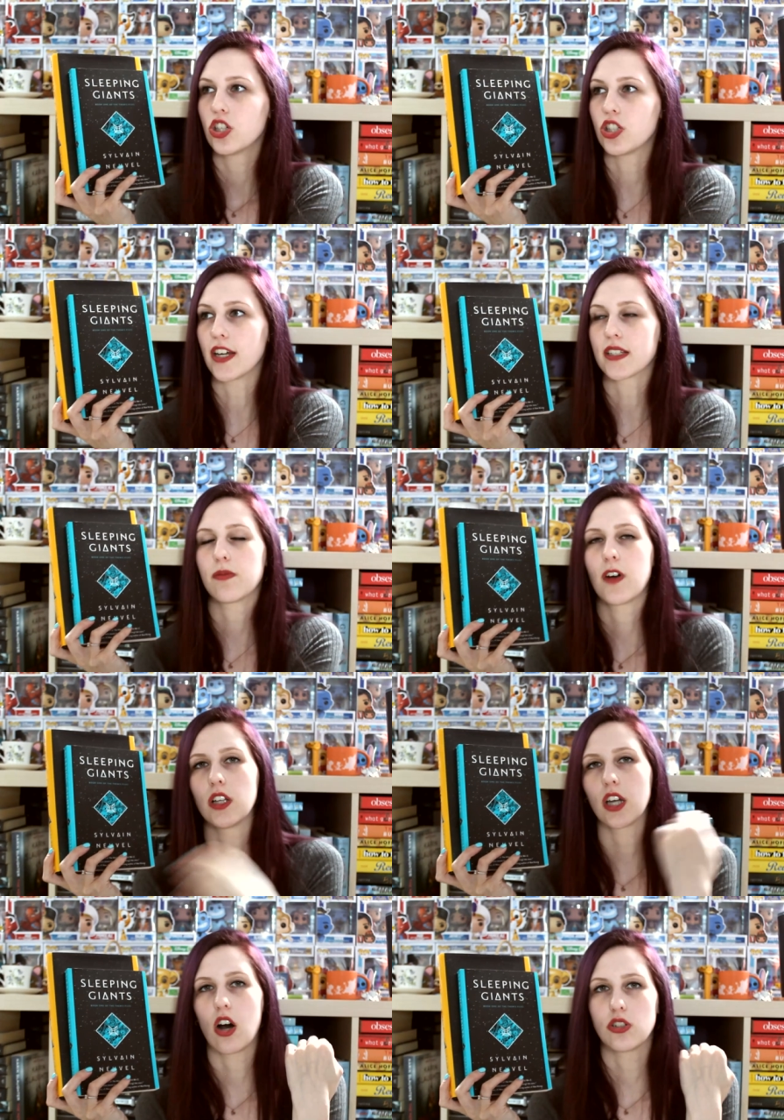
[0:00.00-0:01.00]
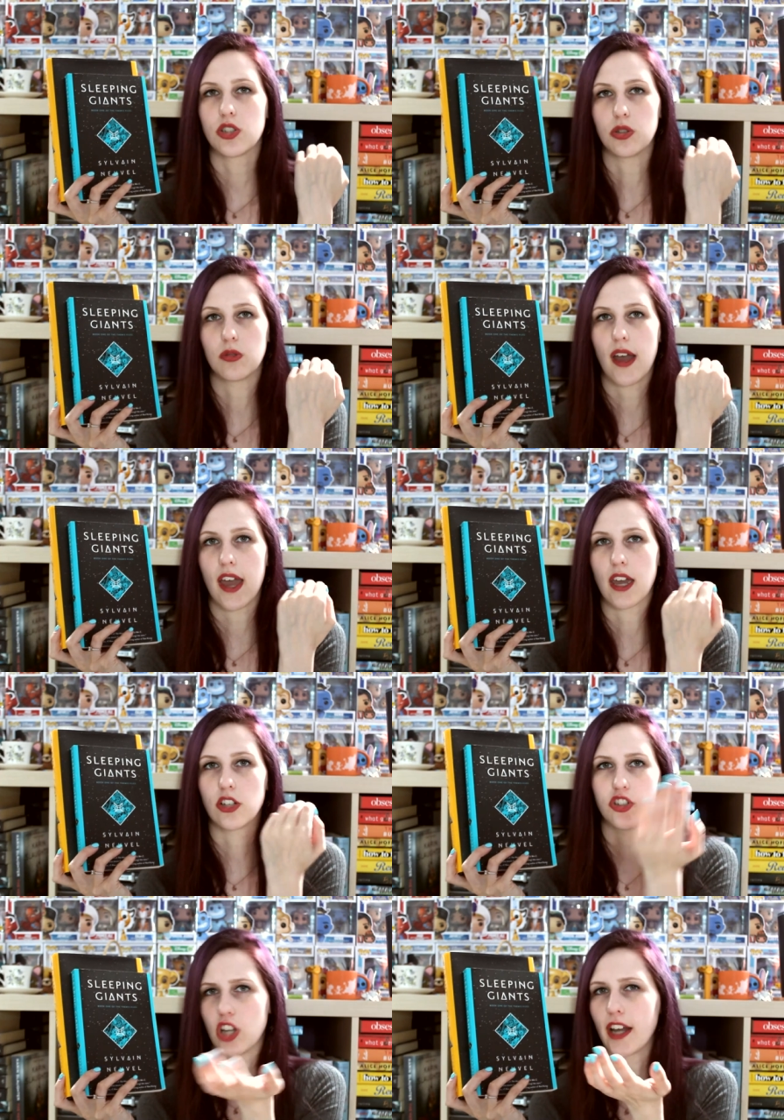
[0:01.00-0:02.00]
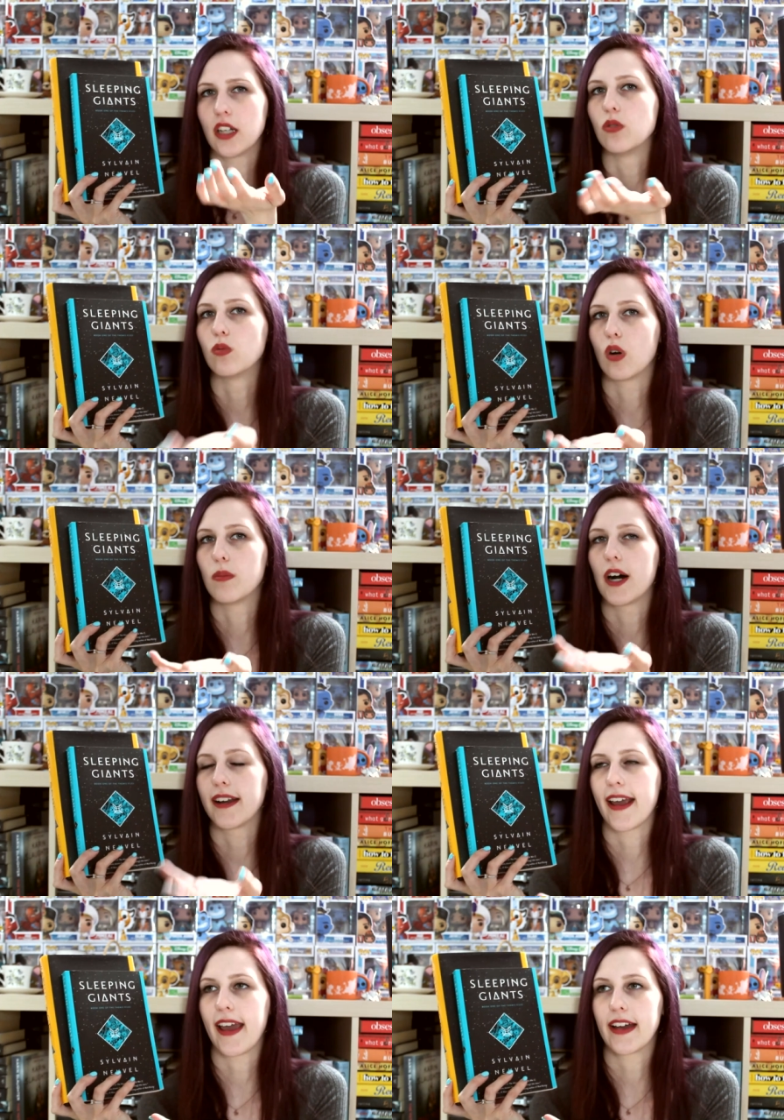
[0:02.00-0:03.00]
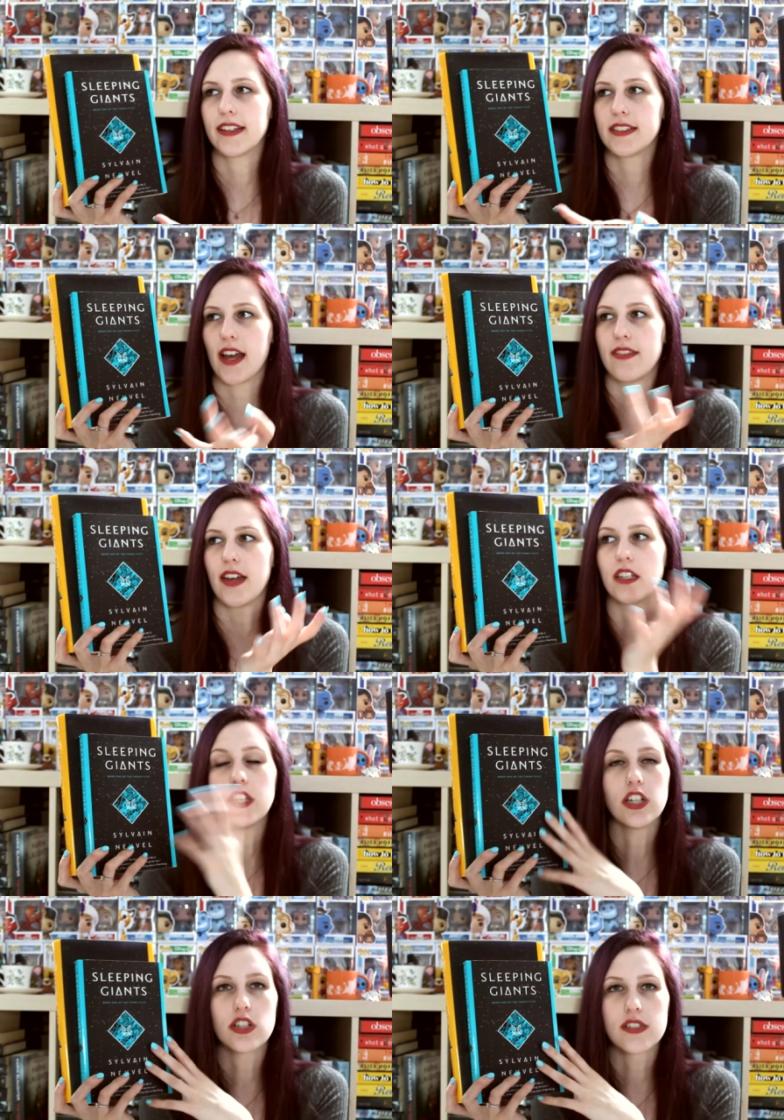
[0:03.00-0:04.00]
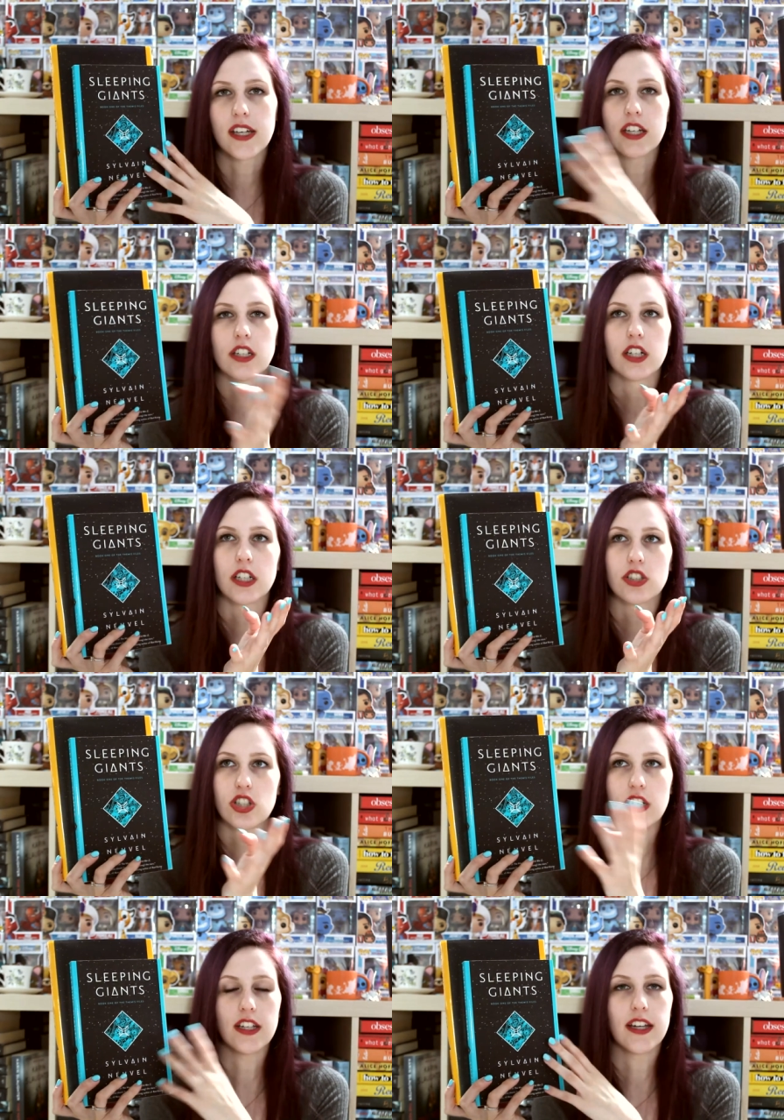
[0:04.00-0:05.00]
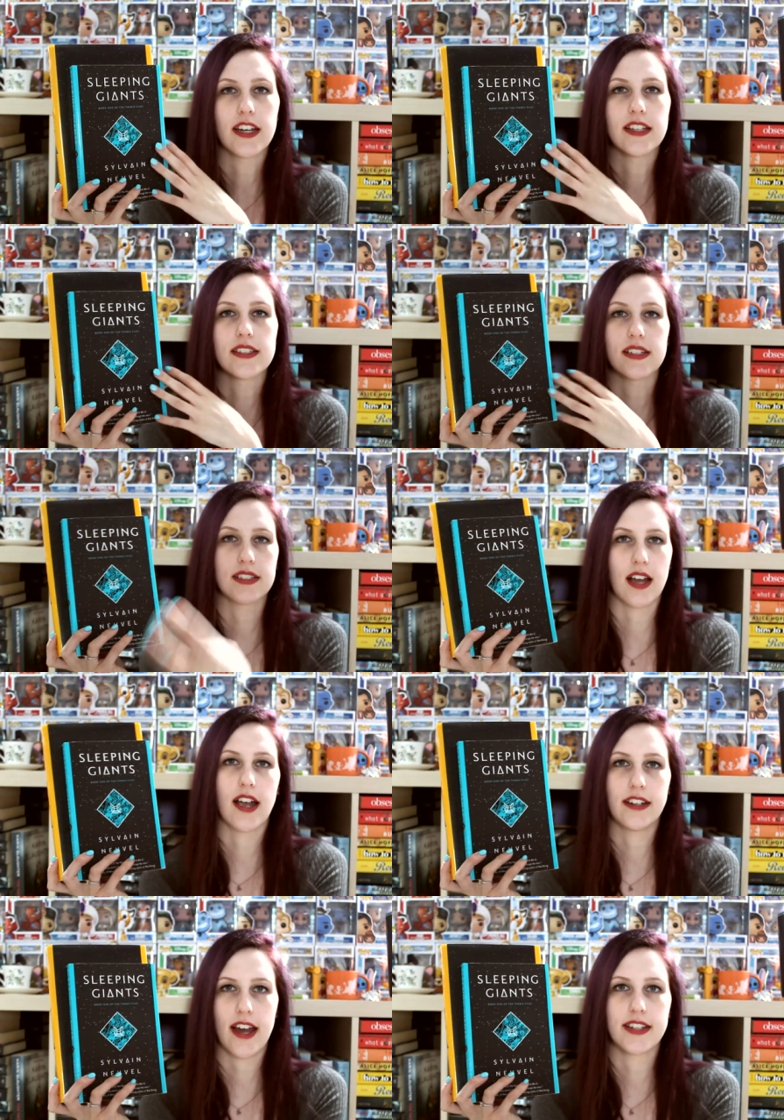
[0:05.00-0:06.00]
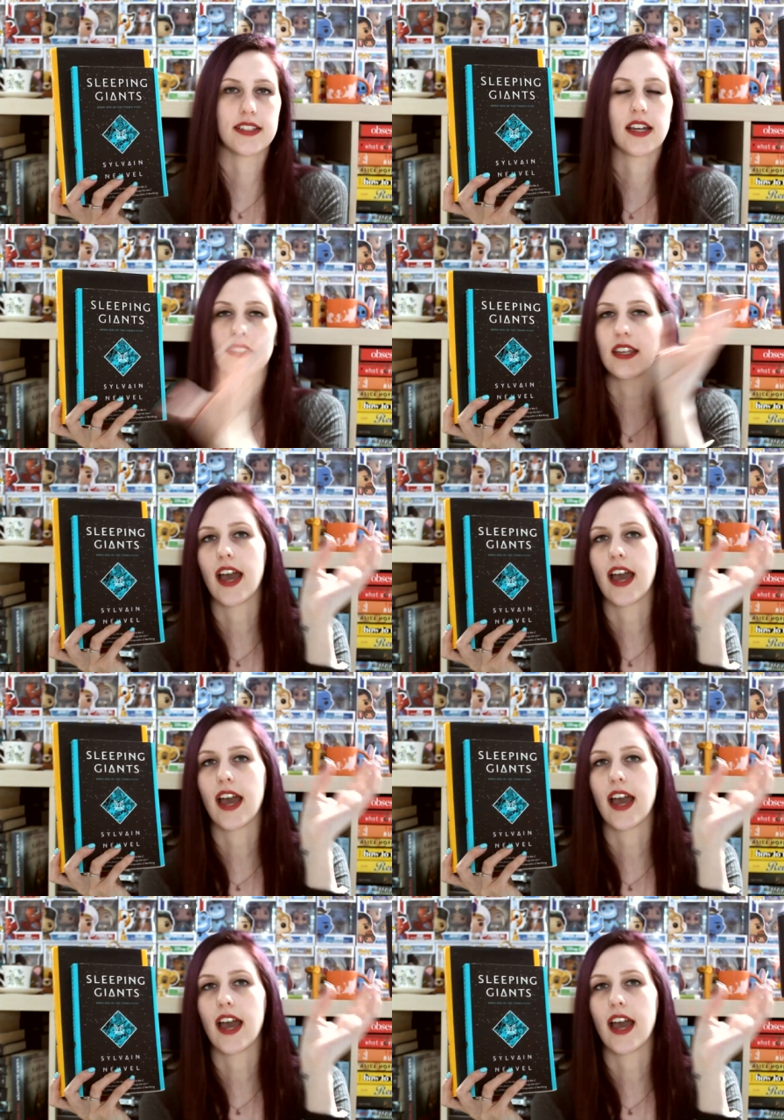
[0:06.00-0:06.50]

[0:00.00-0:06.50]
She ends up falling onto into a giant robot hand and then years later she is assigned as like the